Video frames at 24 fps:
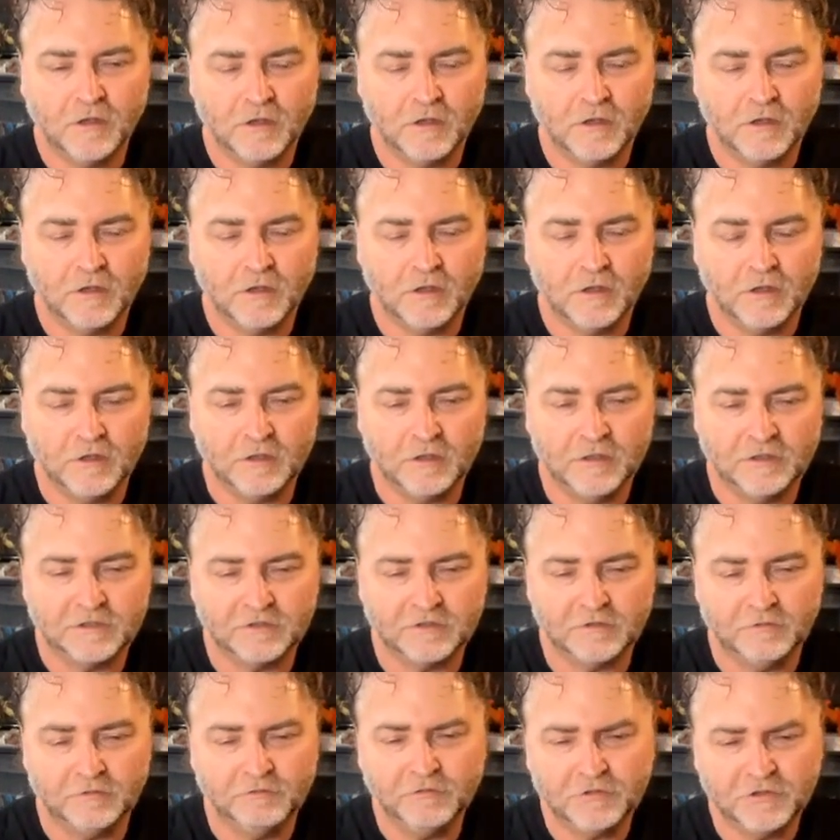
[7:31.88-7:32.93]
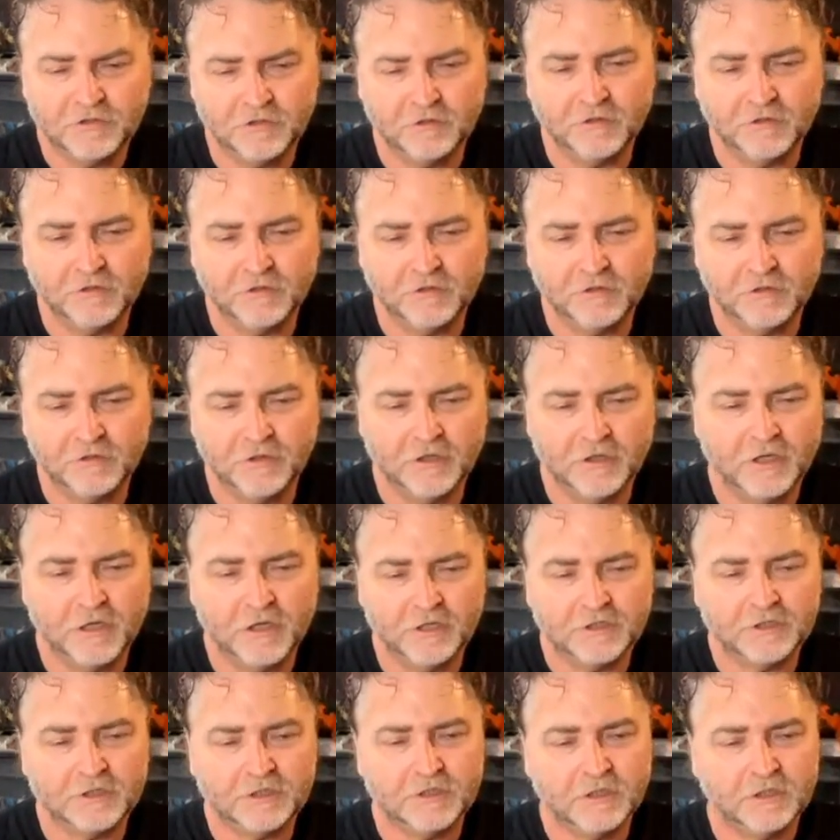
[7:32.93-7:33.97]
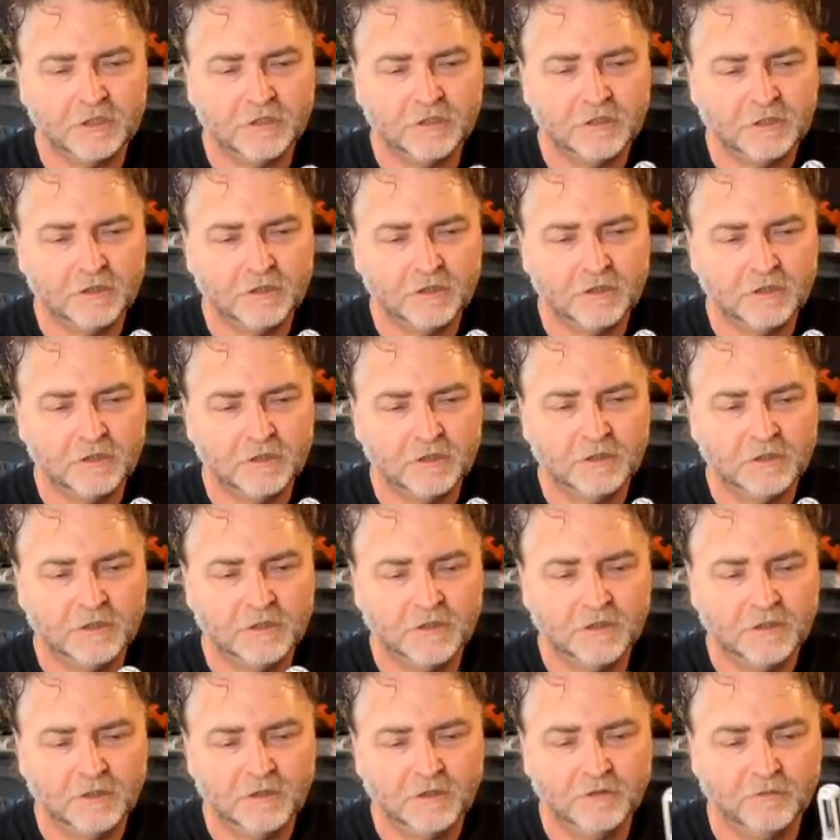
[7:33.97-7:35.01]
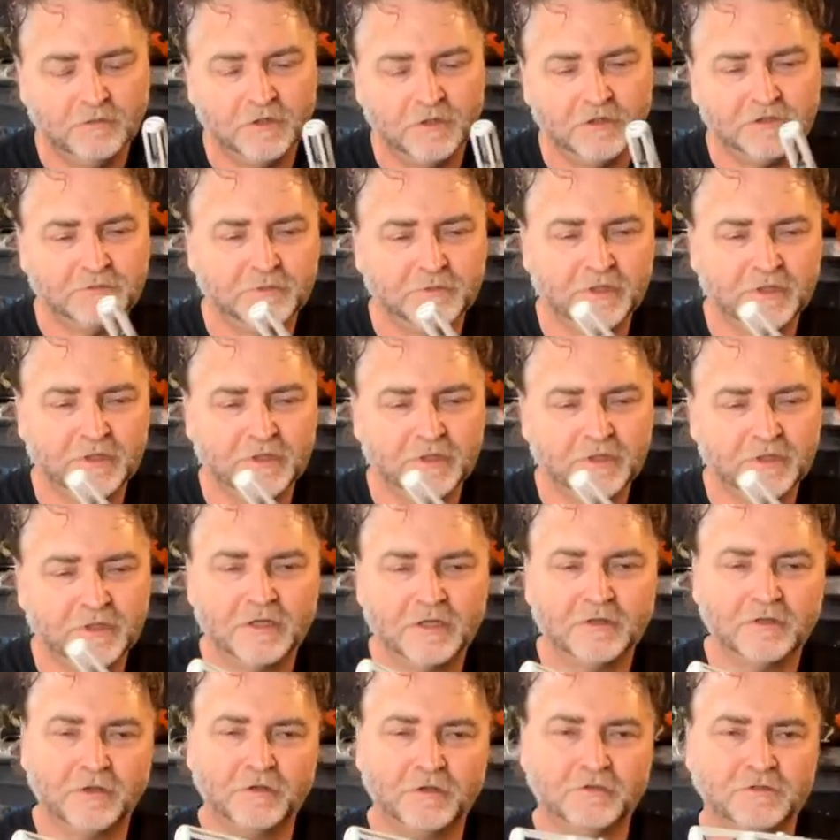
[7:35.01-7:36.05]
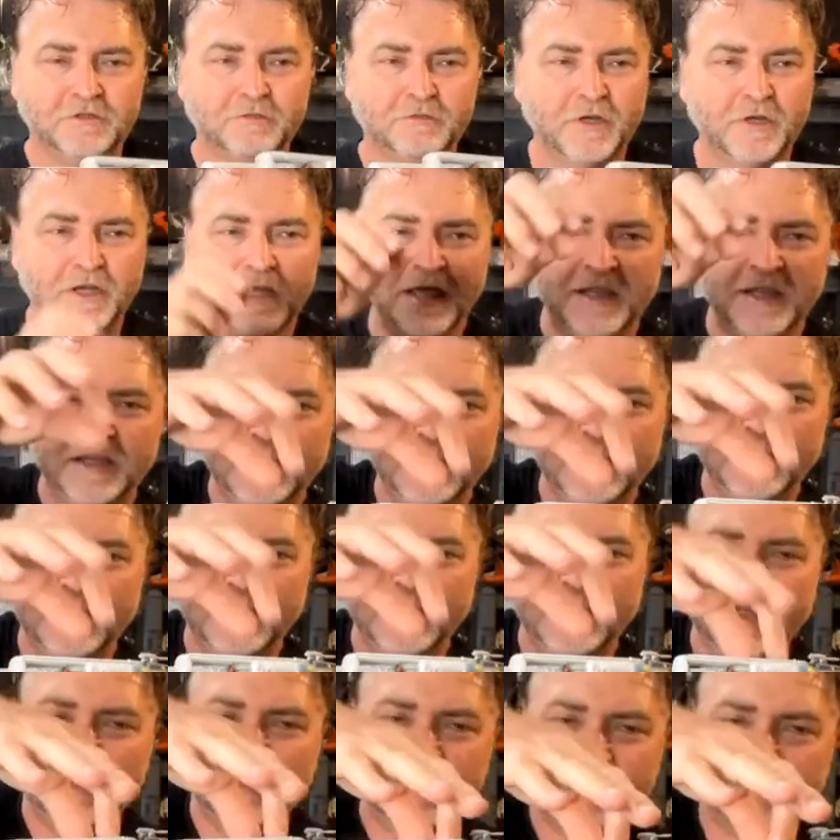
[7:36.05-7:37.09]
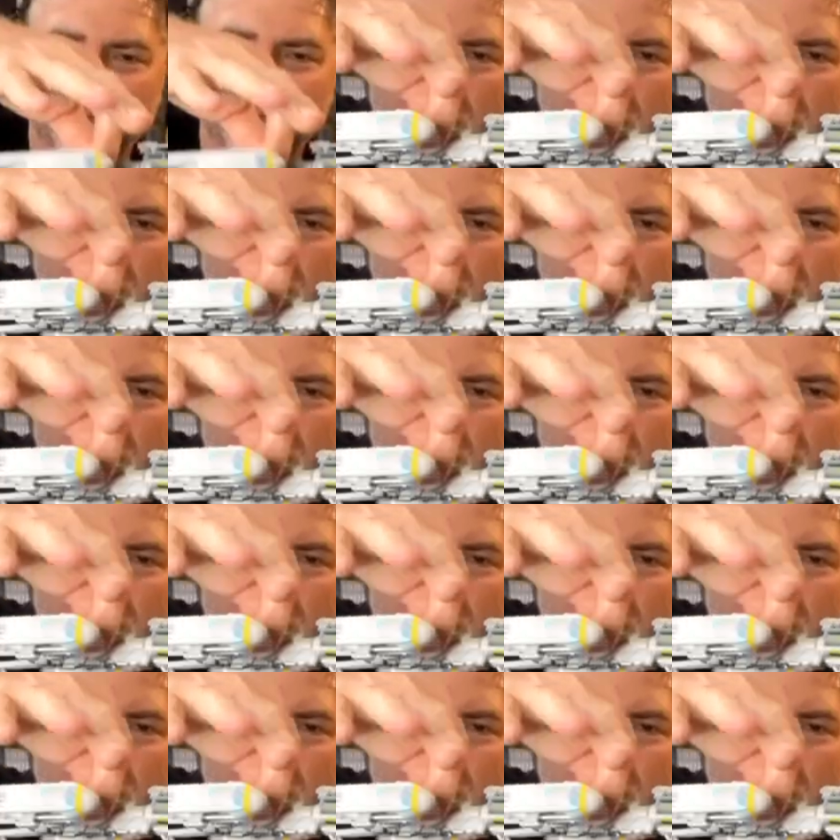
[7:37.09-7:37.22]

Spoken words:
He's also got, what else have we got? So we've got landing legs so we can